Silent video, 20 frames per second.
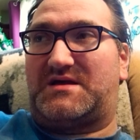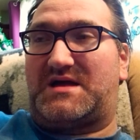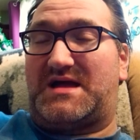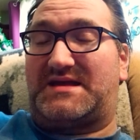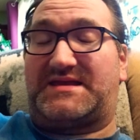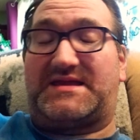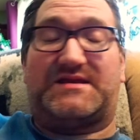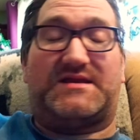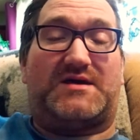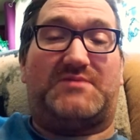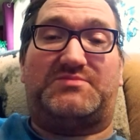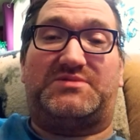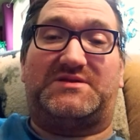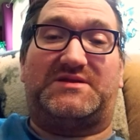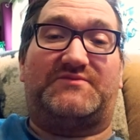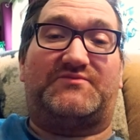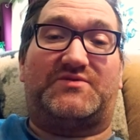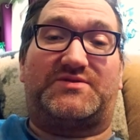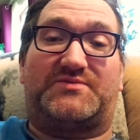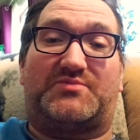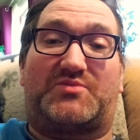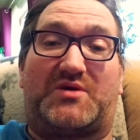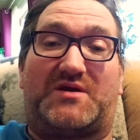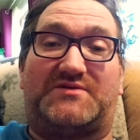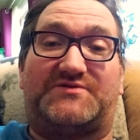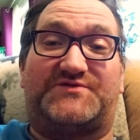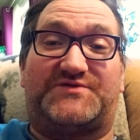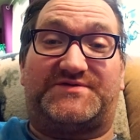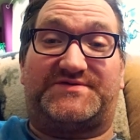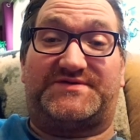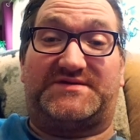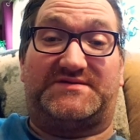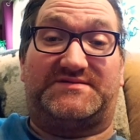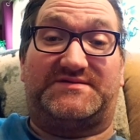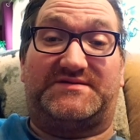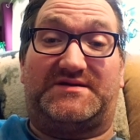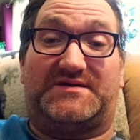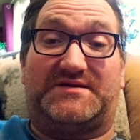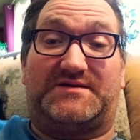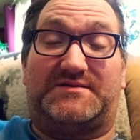I cannot believe what the Browns just did
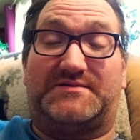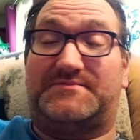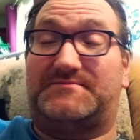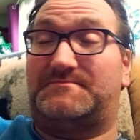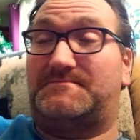today.